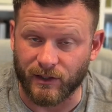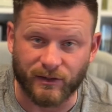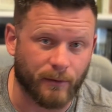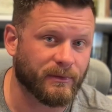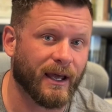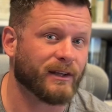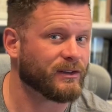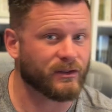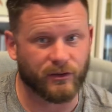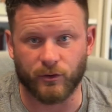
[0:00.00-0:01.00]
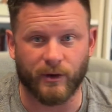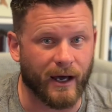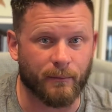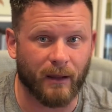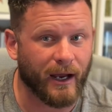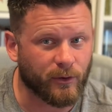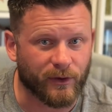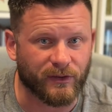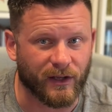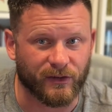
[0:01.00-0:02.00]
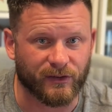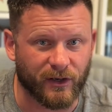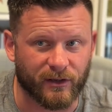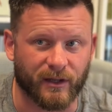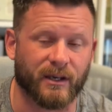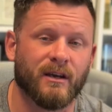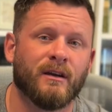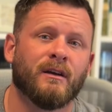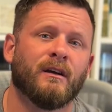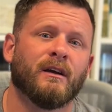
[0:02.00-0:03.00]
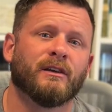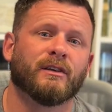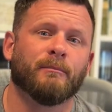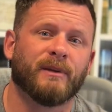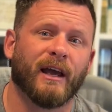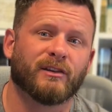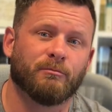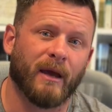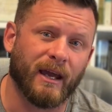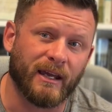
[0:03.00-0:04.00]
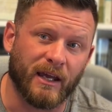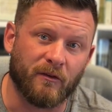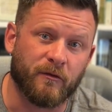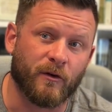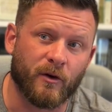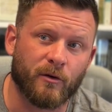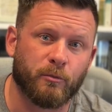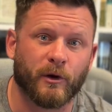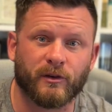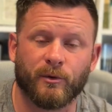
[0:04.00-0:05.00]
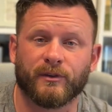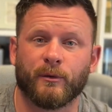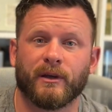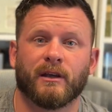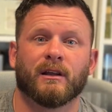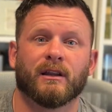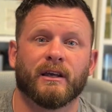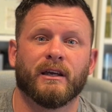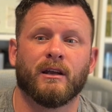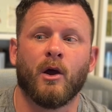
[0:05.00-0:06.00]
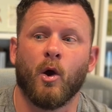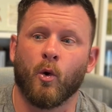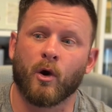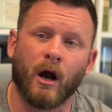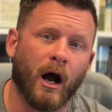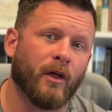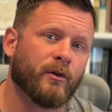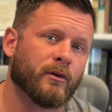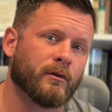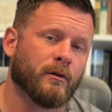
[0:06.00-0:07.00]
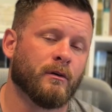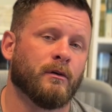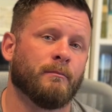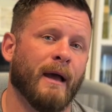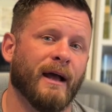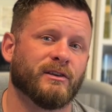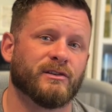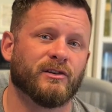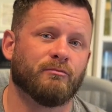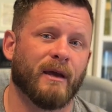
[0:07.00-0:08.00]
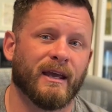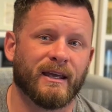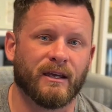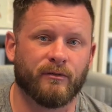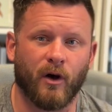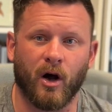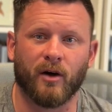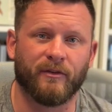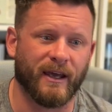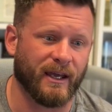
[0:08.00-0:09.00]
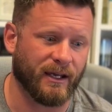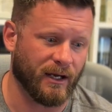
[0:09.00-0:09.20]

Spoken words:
some texts do not apply to us necessarily. Some texts may infer principles that we can glean, or other passages may give off a